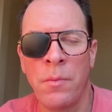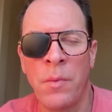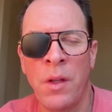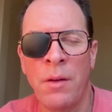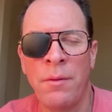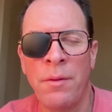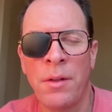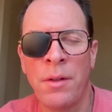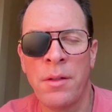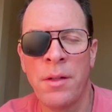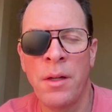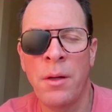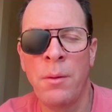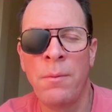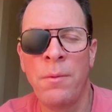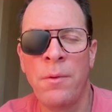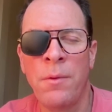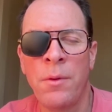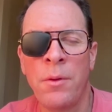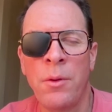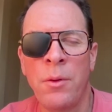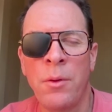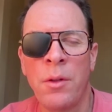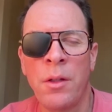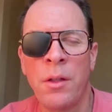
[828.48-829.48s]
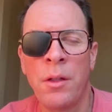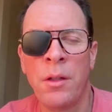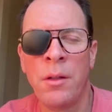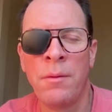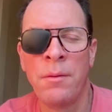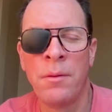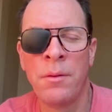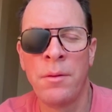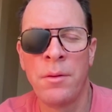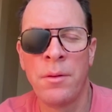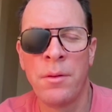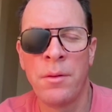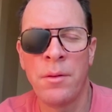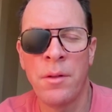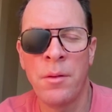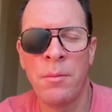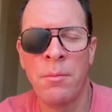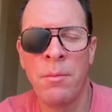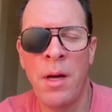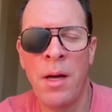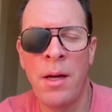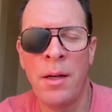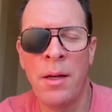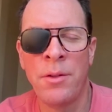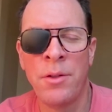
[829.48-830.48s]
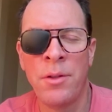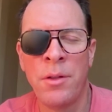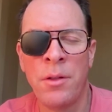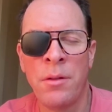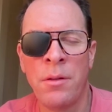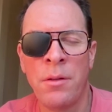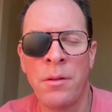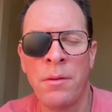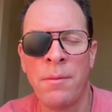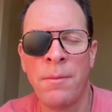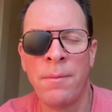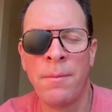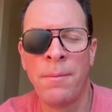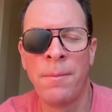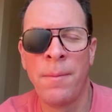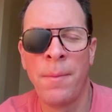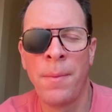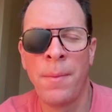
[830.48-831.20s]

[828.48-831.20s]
If it's helpful, you can even just imagine